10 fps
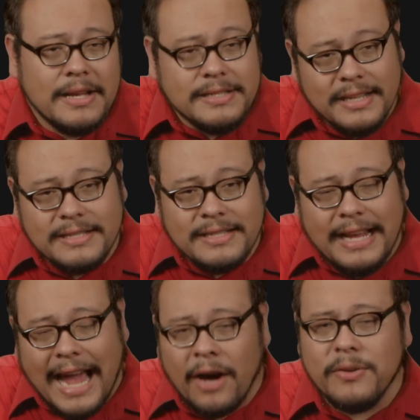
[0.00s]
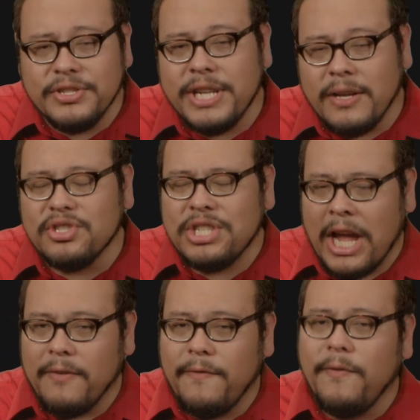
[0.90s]
Since the outer shell is
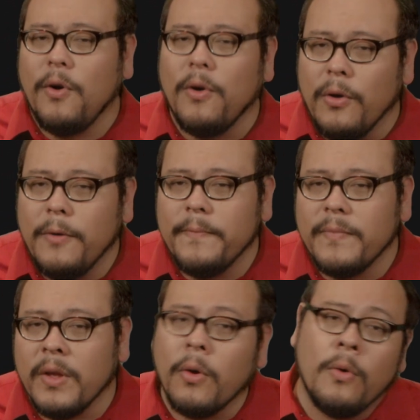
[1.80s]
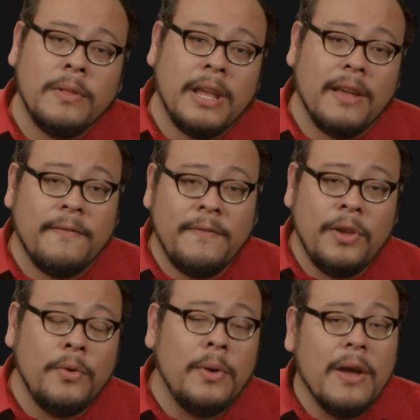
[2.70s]
now full, there are only a
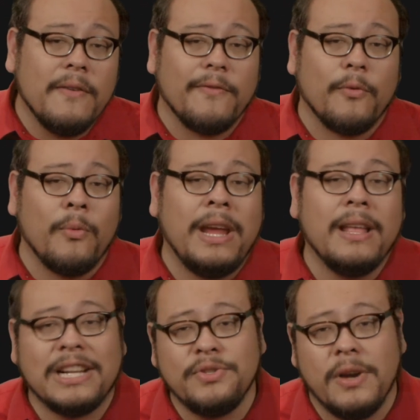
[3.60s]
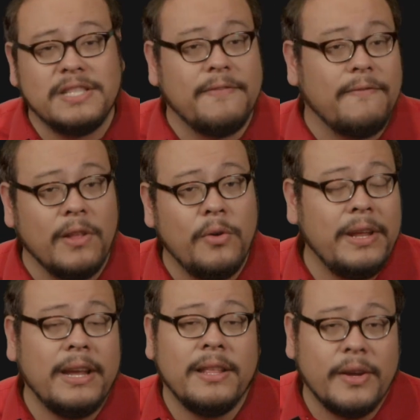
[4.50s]
few free electrons
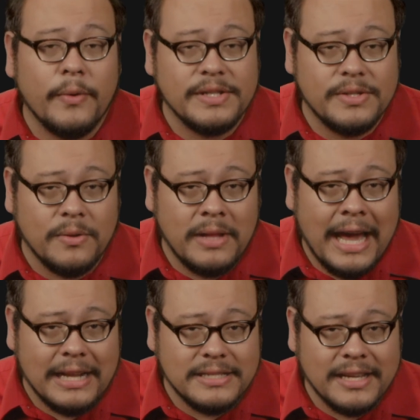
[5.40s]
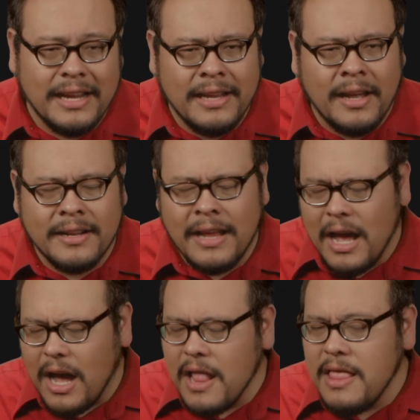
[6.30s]
floating in the crystal lattice. It can conduct
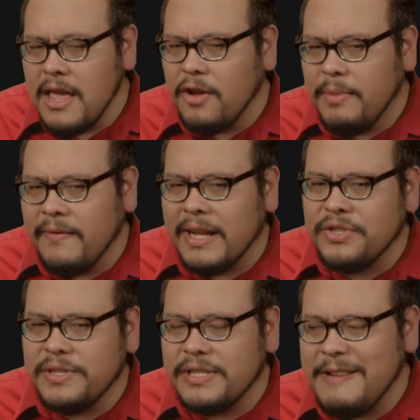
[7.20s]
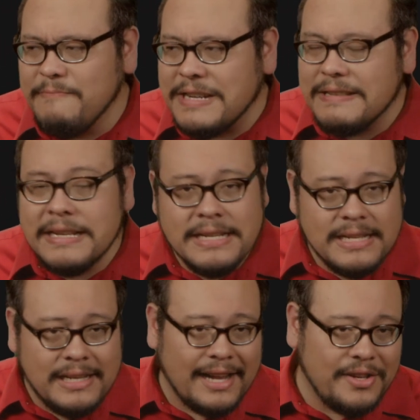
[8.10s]
a little bit of electricity, but
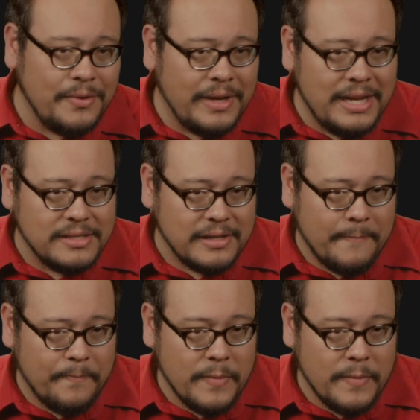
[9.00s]
not too easily.